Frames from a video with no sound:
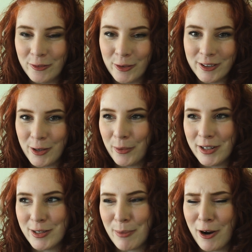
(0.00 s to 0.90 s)
for
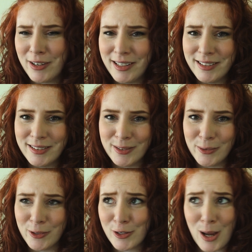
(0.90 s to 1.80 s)
going to parties
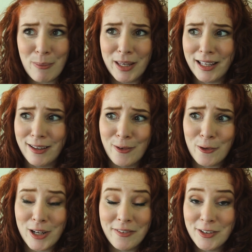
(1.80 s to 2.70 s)
or shopping
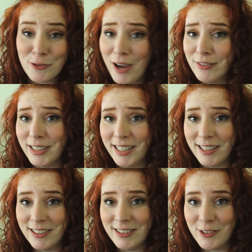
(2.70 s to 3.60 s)
or even
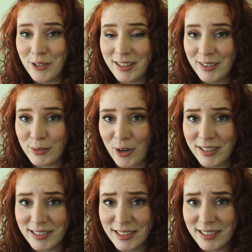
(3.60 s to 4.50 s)
traveling during this
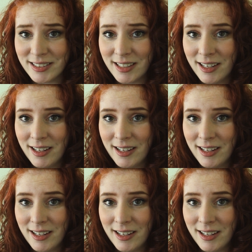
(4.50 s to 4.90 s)
crisis.